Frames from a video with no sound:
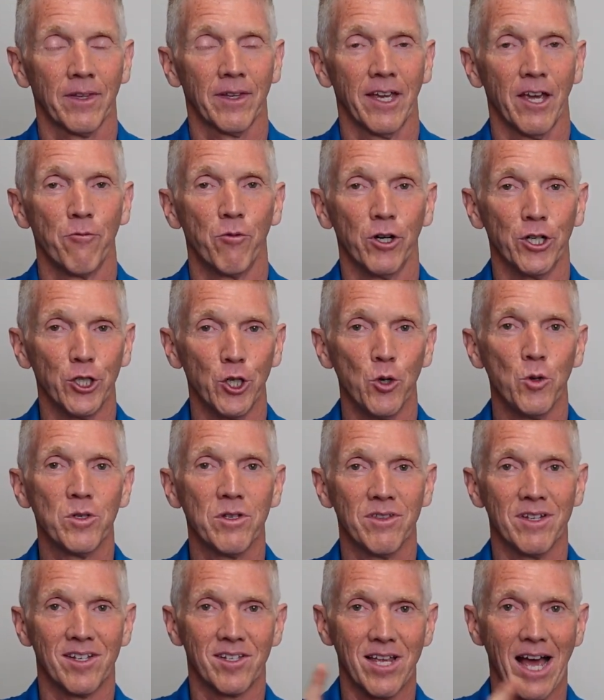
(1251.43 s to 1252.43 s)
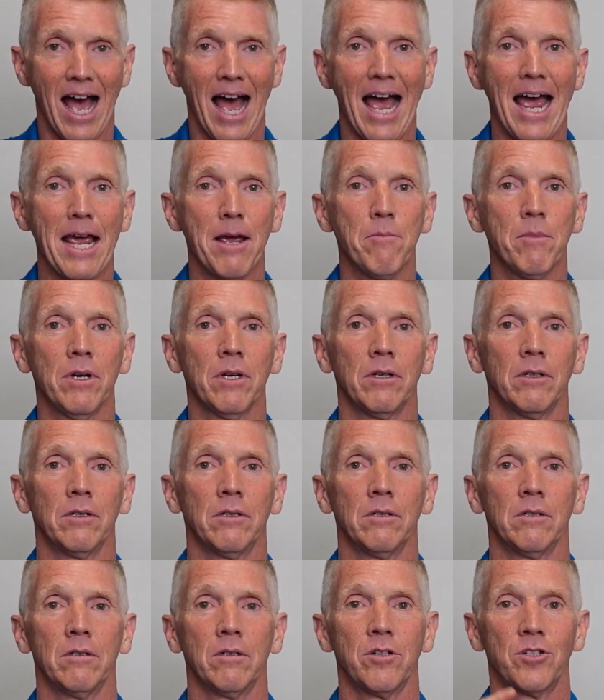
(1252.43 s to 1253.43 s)
If we're using the time,
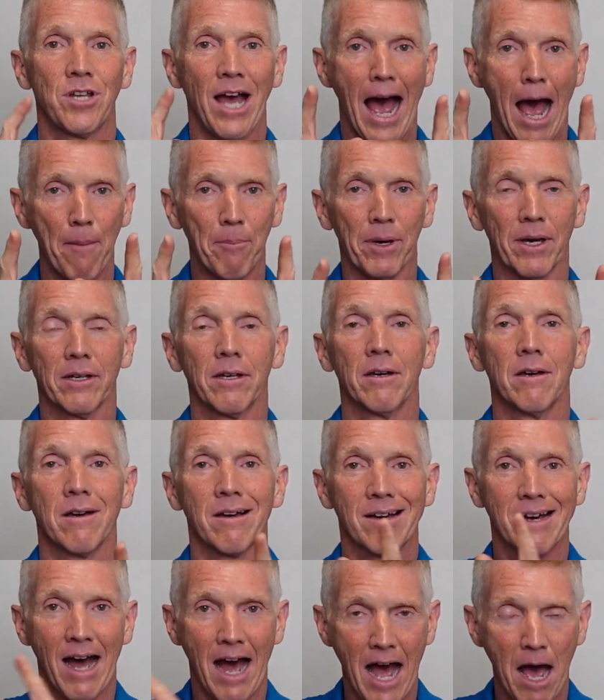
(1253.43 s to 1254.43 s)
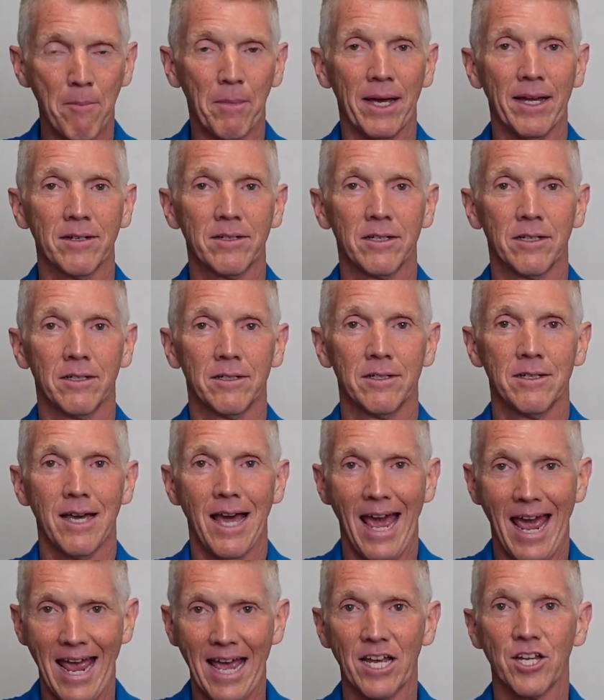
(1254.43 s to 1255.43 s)
topic, comment,
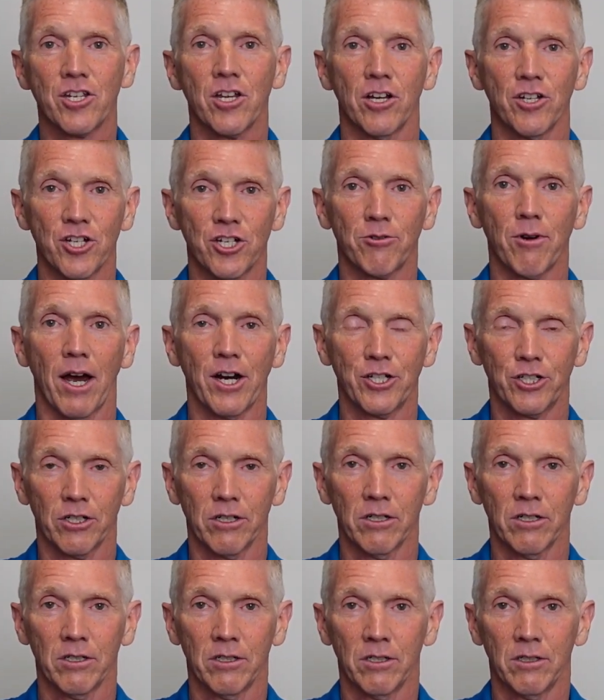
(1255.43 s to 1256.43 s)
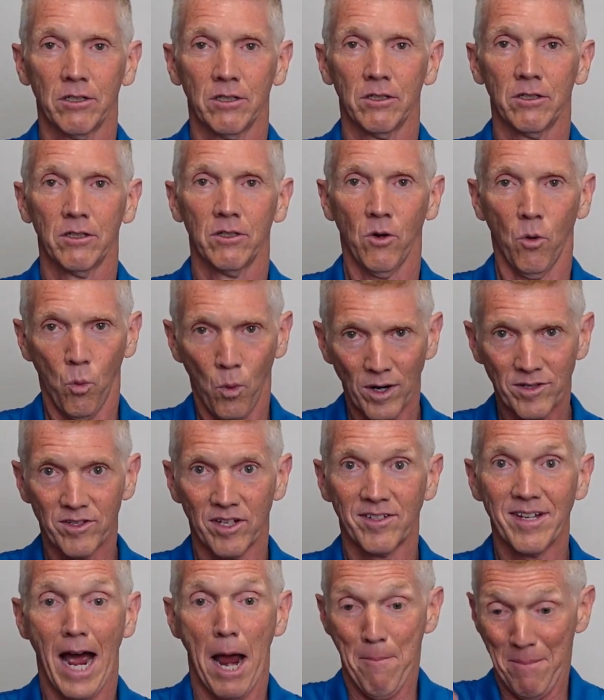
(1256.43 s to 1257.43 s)
ASL structure, what's
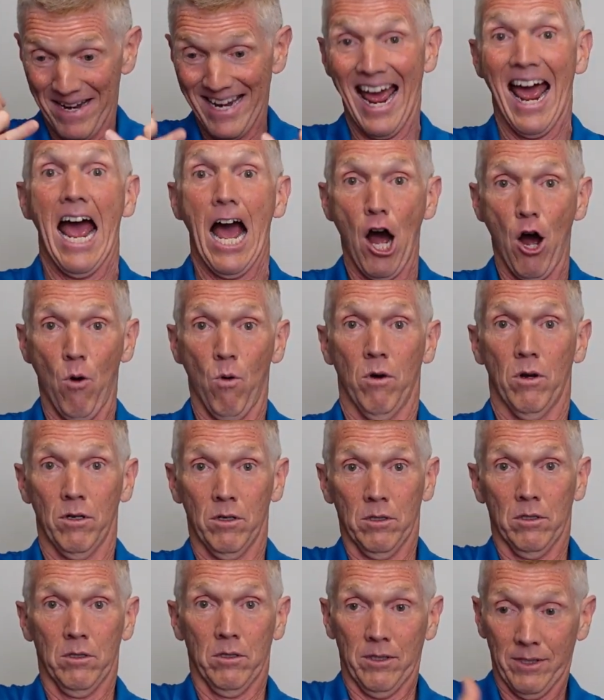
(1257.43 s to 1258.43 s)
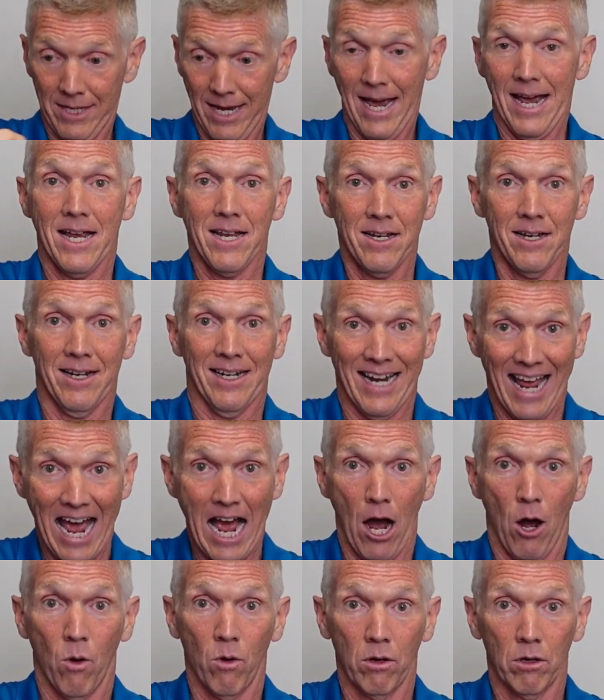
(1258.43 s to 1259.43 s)
the time now? Okay,
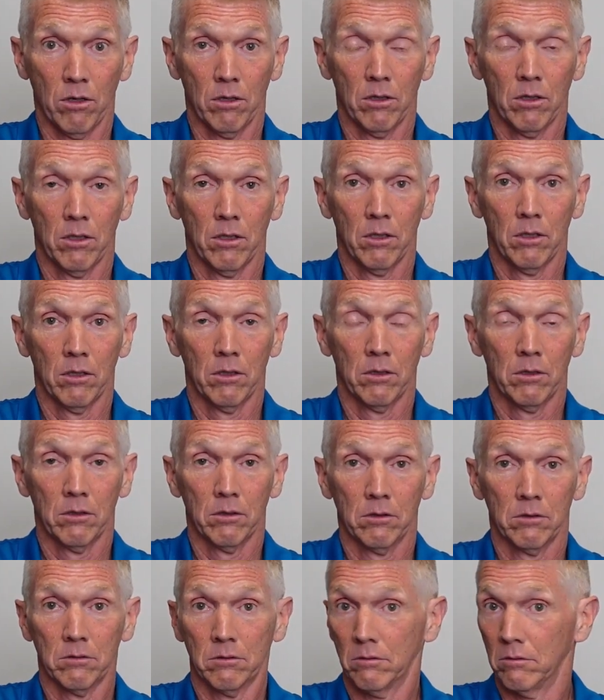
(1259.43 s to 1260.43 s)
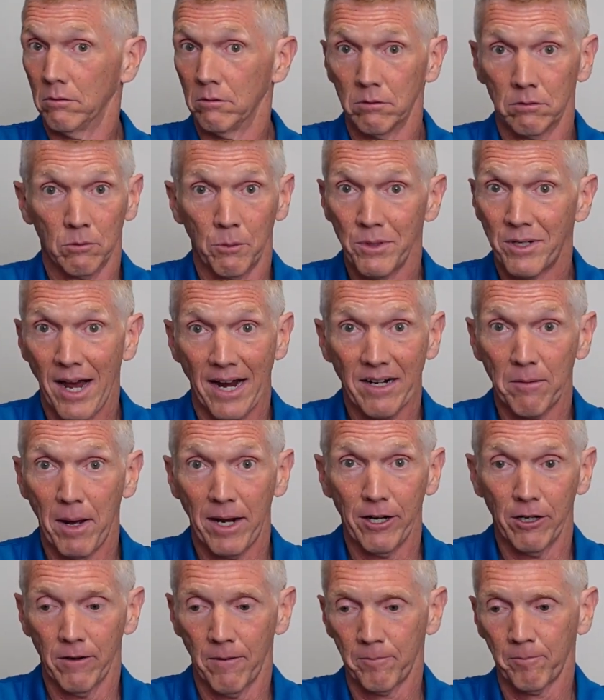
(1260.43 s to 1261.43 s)
now. What are we talking
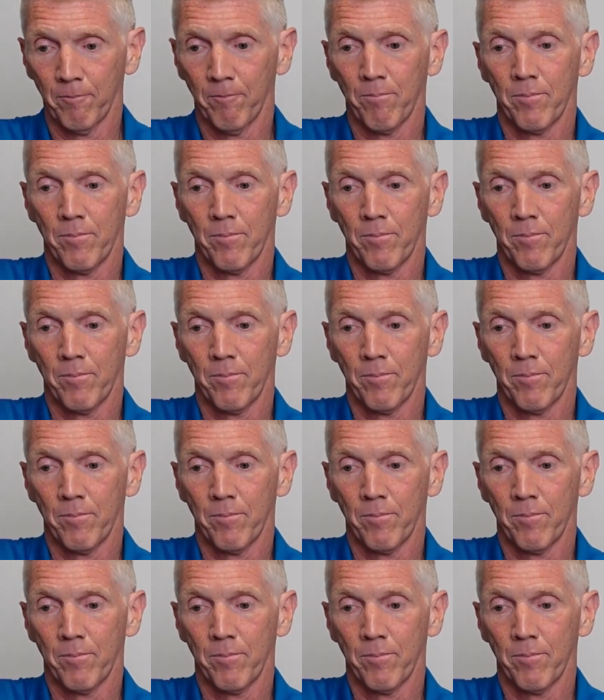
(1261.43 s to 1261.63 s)
about here?